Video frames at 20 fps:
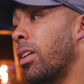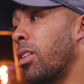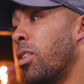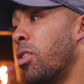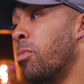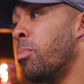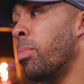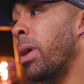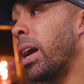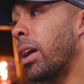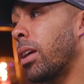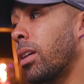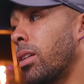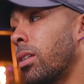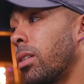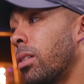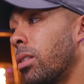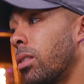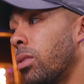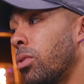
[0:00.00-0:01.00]
I go
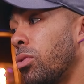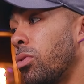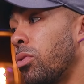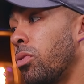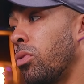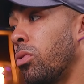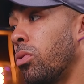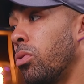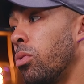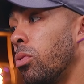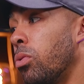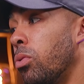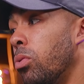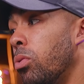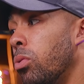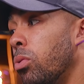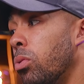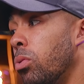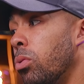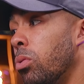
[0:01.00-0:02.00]
back
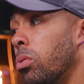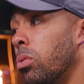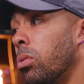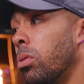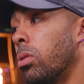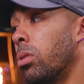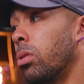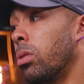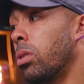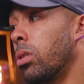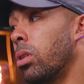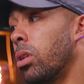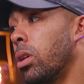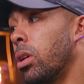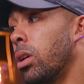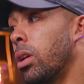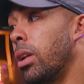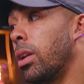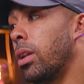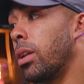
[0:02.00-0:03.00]
to
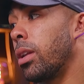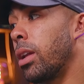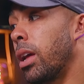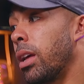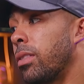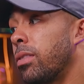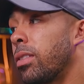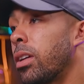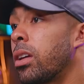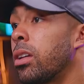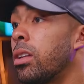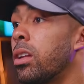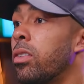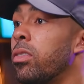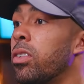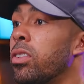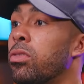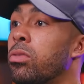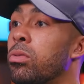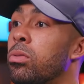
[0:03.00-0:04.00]
like
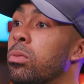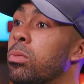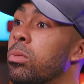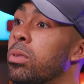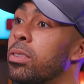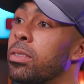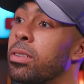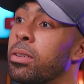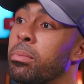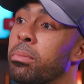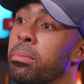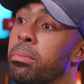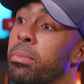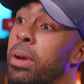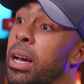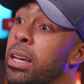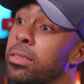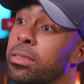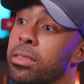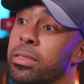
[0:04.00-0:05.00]
secondary school was a
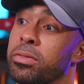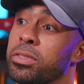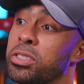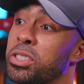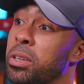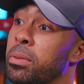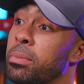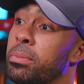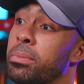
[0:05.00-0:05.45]
massive